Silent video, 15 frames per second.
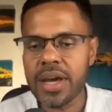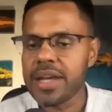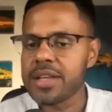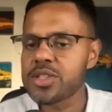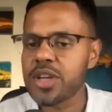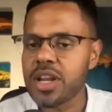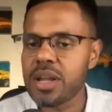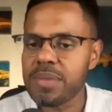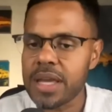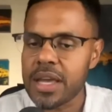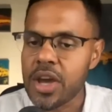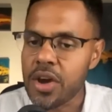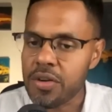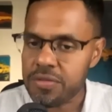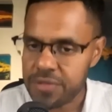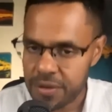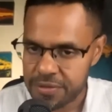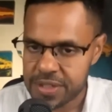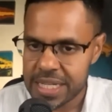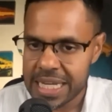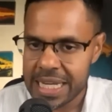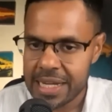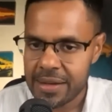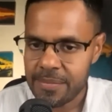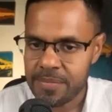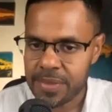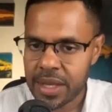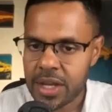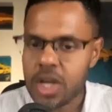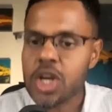it's going to be 15,
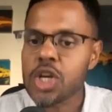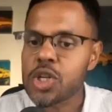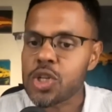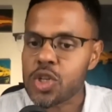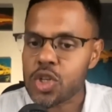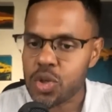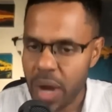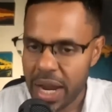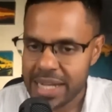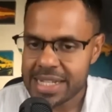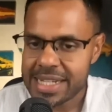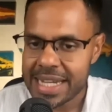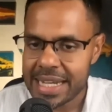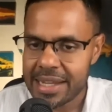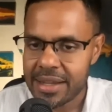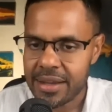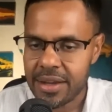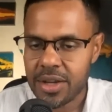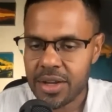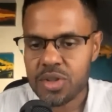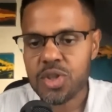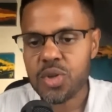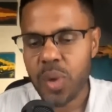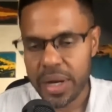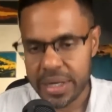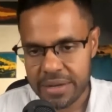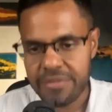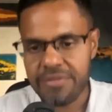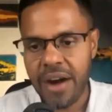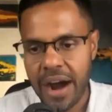20,
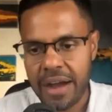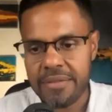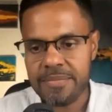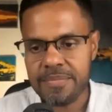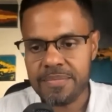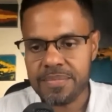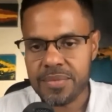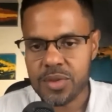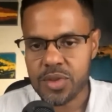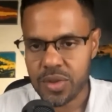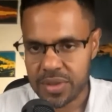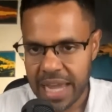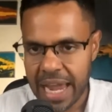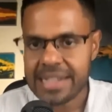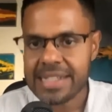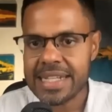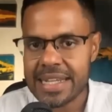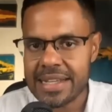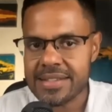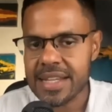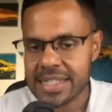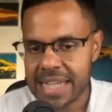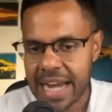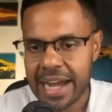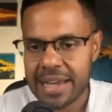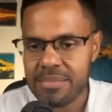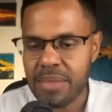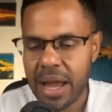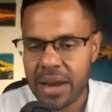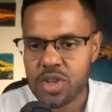25. So that is the
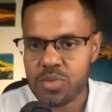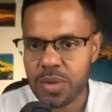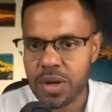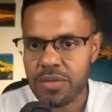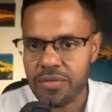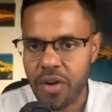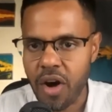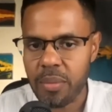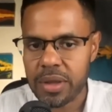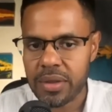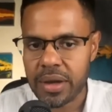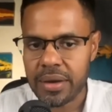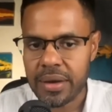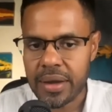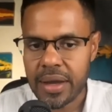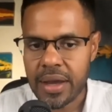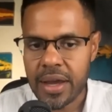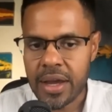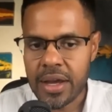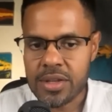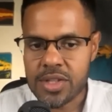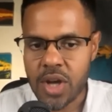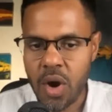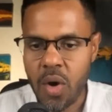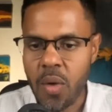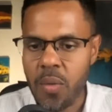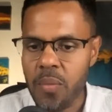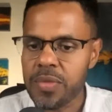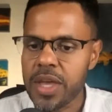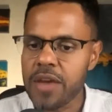time management formula.
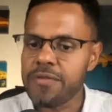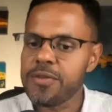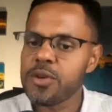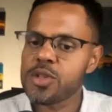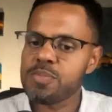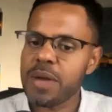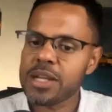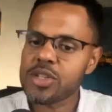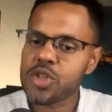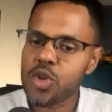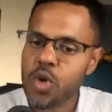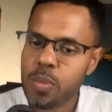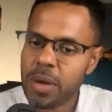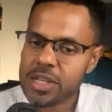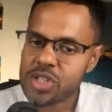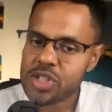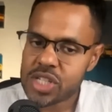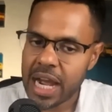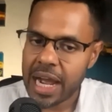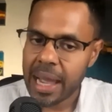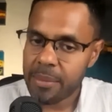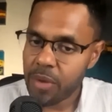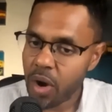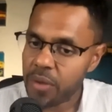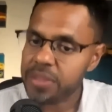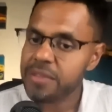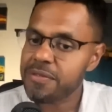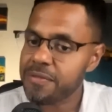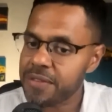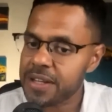So if you spend too much time on
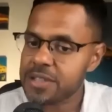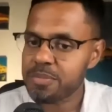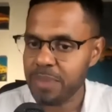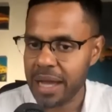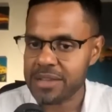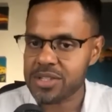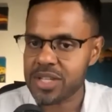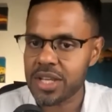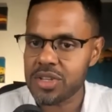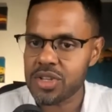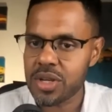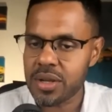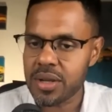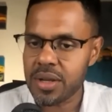the first passage,